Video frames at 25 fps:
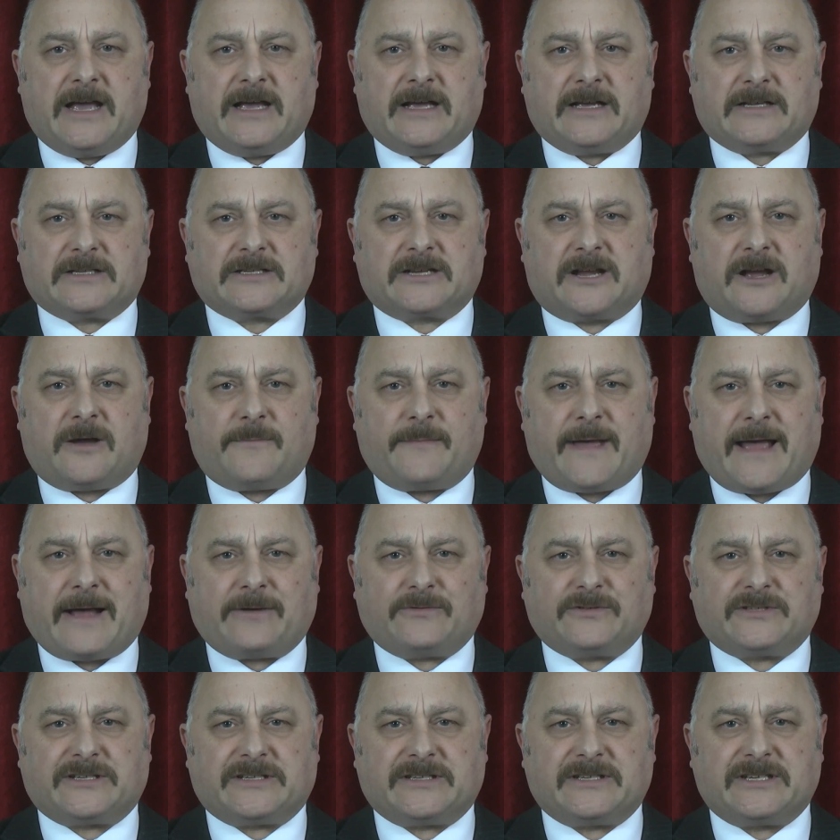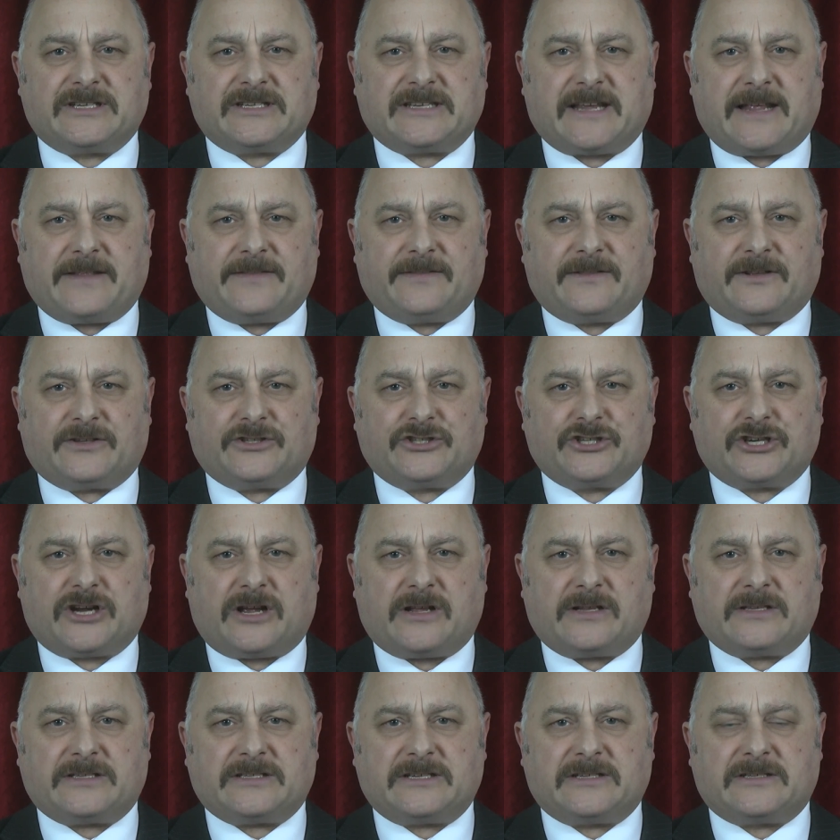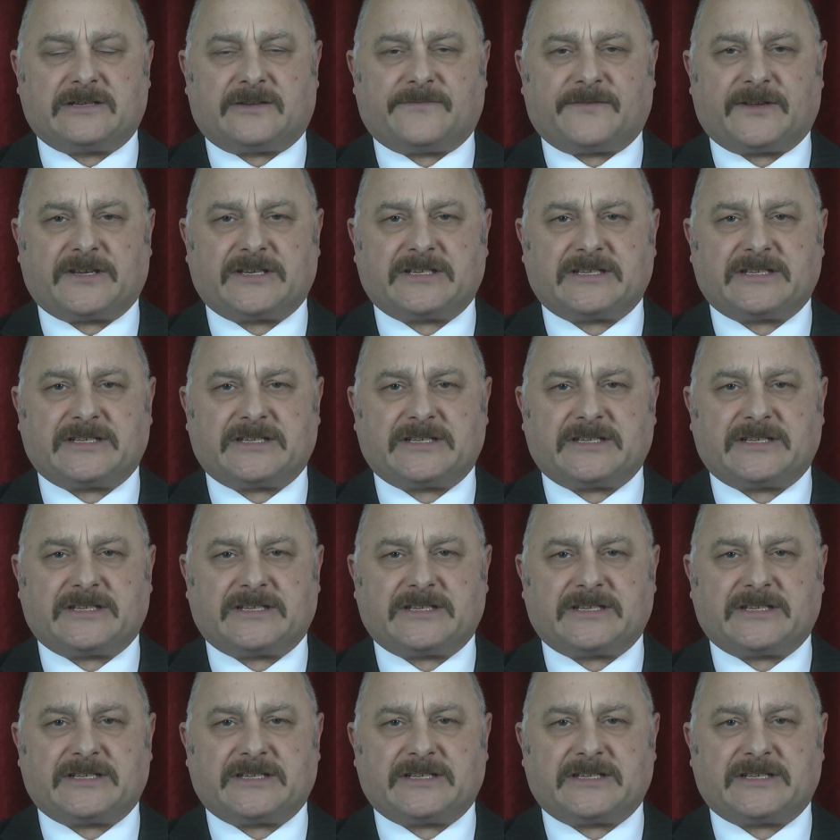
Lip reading: has come out and said the chances of a